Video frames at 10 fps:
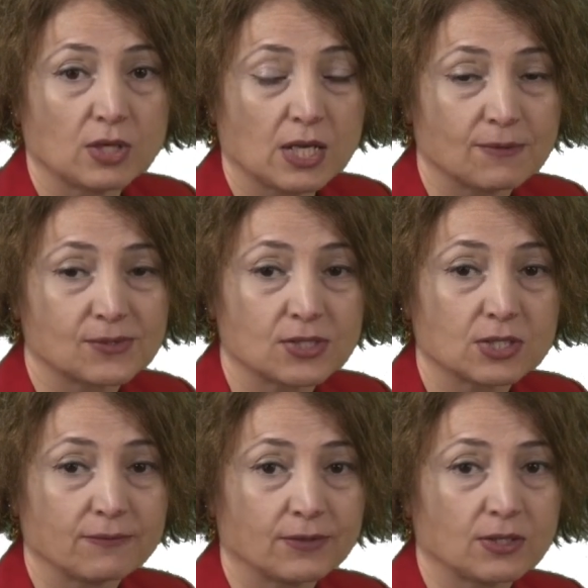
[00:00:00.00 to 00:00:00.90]
have
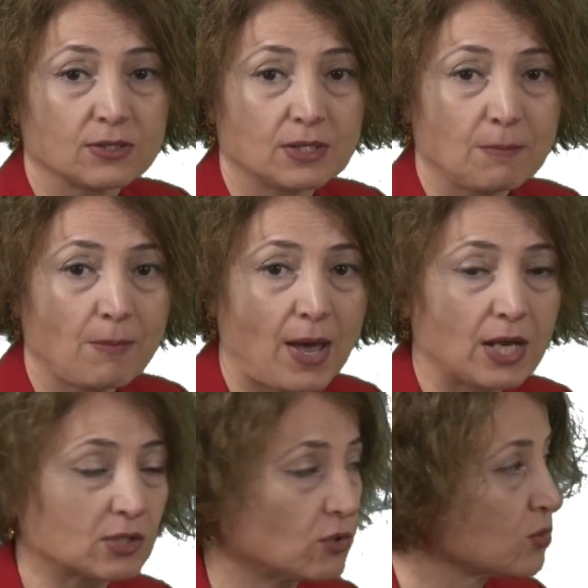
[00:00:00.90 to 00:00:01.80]
significant
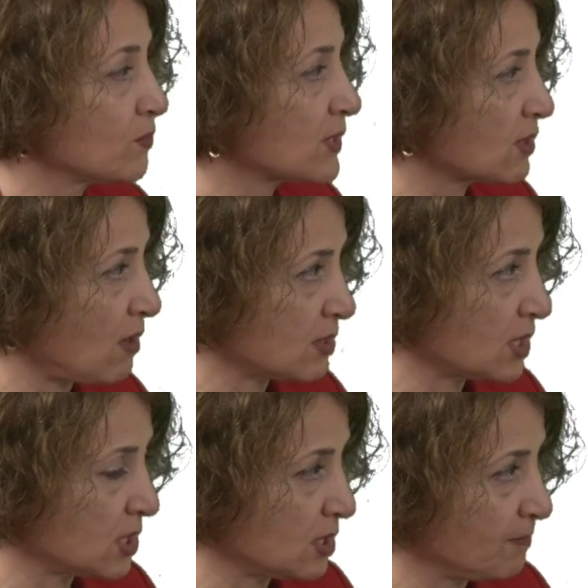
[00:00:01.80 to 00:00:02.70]
impact on the
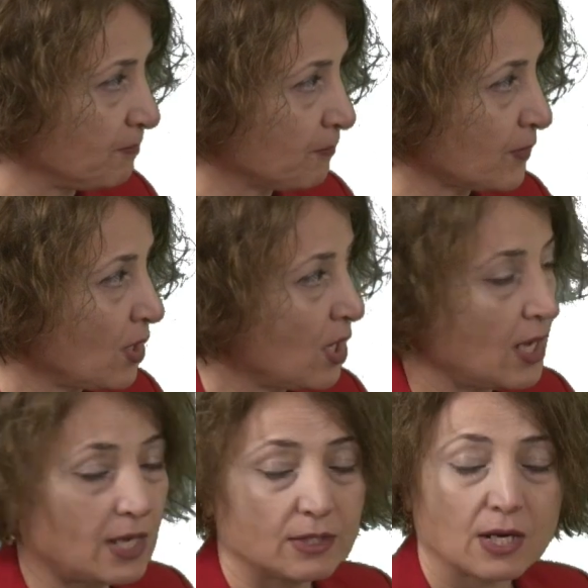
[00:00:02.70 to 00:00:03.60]
viscosity.
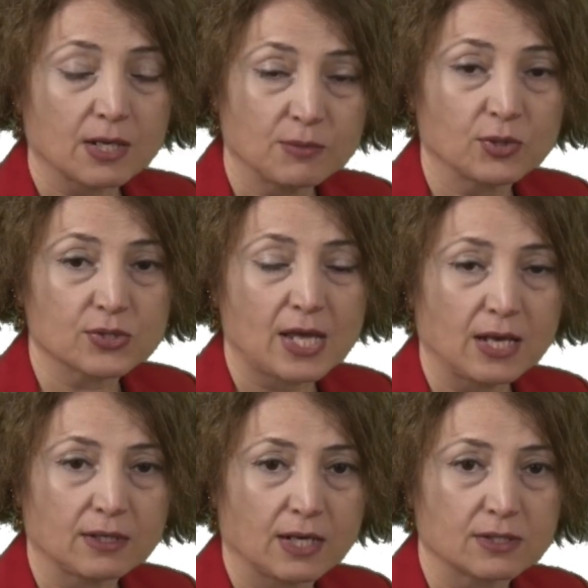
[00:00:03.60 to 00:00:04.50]
And arabinose
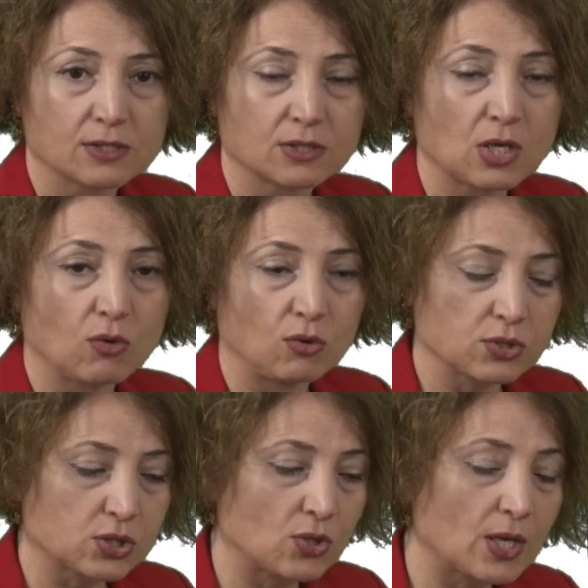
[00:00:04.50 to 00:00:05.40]
islands, they
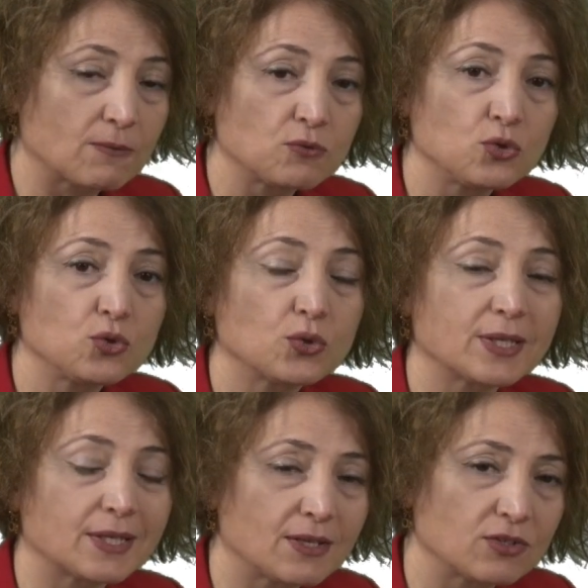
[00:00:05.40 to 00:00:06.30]
also have
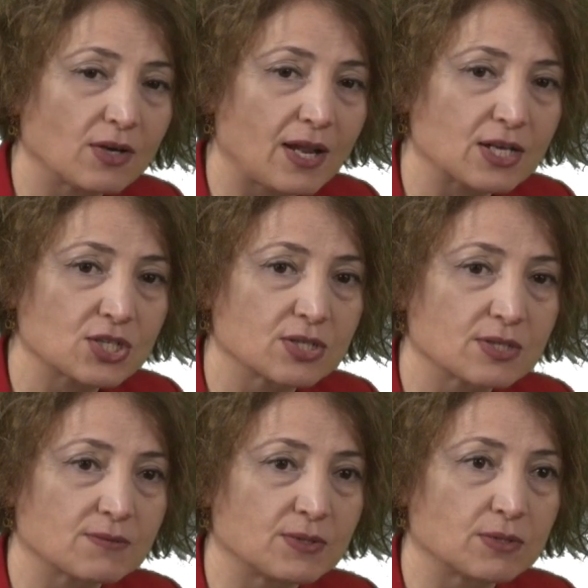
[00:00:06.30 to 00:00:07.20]
unique
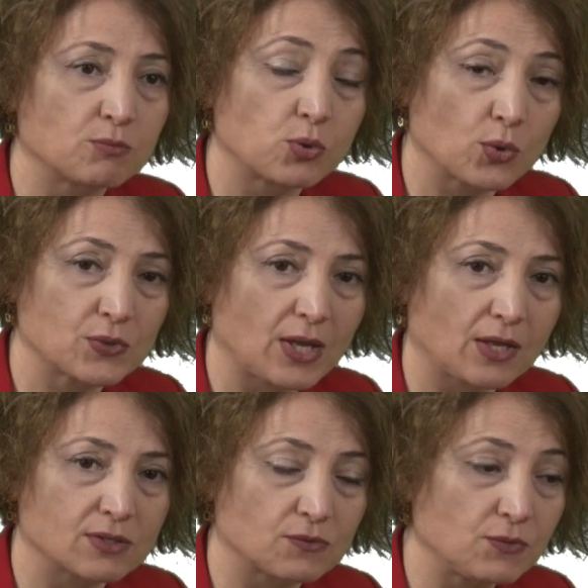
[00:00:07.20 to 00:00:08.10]
interactions with
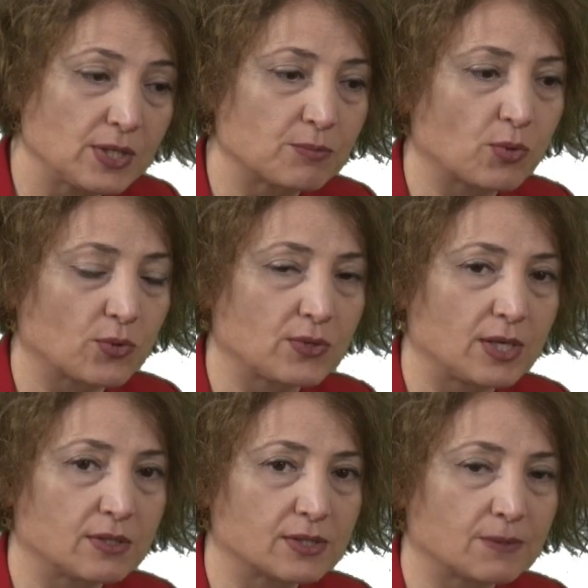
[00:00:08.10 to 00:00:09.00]
proteins, wheat
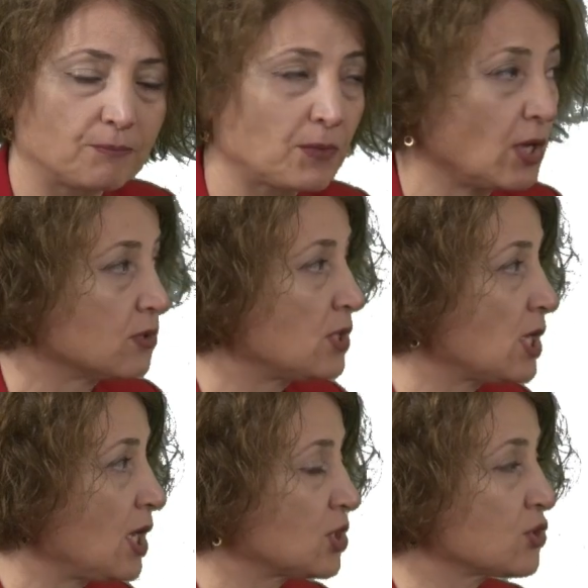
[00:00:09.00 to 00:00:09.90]
proteins.
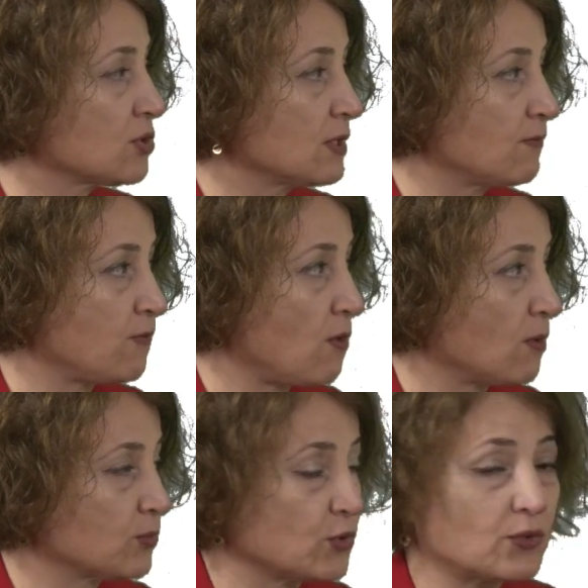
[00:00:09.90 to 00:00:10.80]
They actually
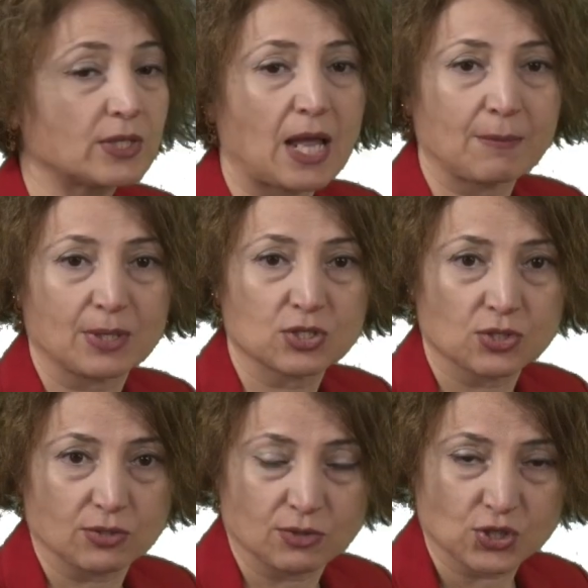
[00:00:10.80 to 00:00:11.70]
form
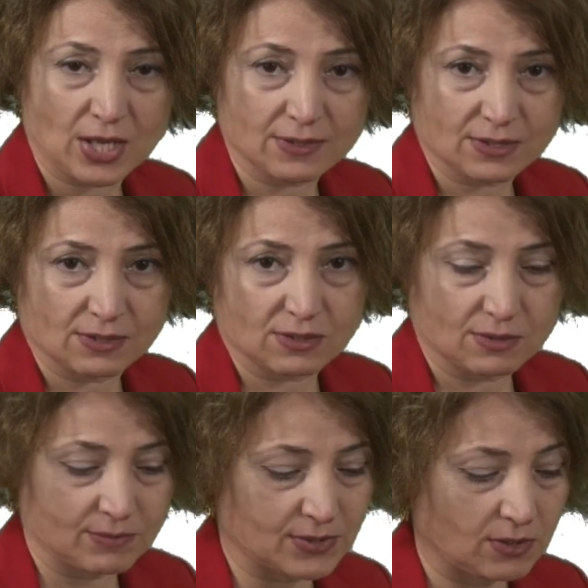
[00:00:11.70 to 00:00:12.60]
three-dimensional gel
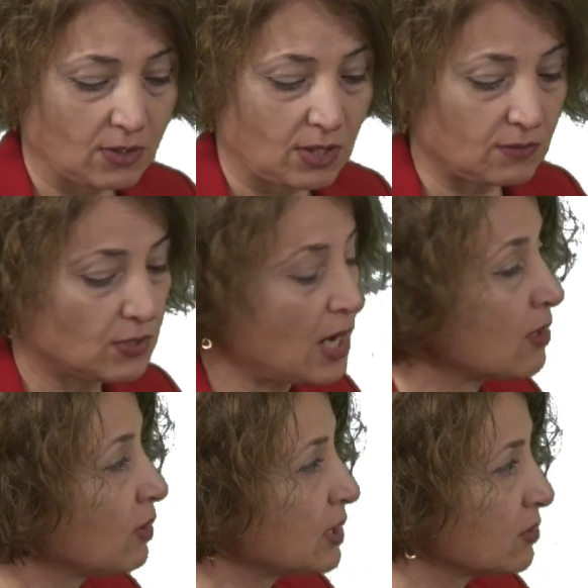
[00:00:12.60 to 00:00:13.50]
systems. We are
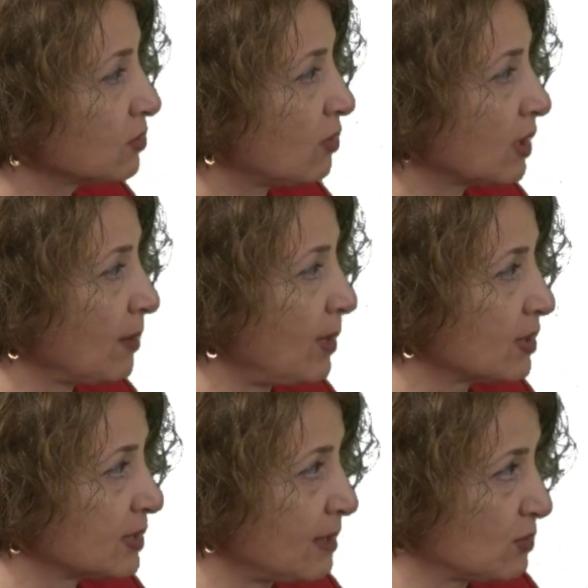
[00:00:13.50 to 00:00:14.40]
going to talk
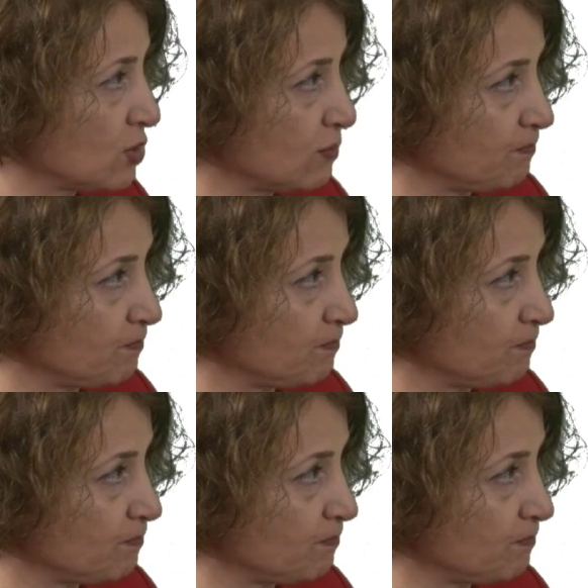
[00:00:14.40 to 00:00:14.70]
about them too.